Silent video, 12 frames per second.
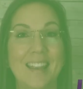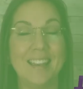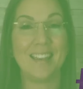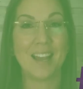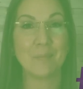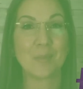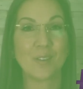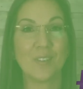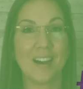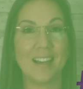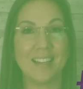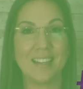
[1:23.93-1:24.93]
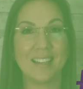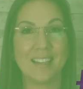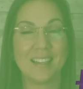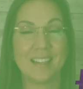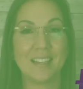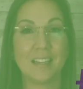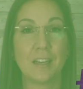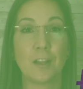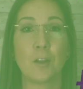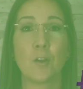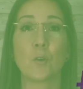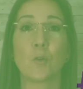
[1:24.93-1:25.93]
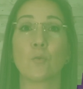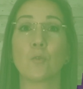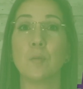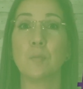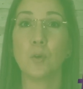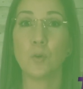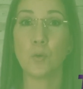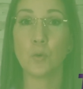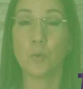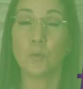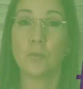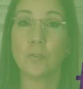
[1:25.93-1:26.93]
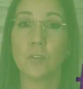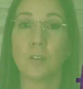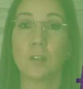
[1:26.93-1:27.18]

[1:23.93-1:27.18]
Number one, remove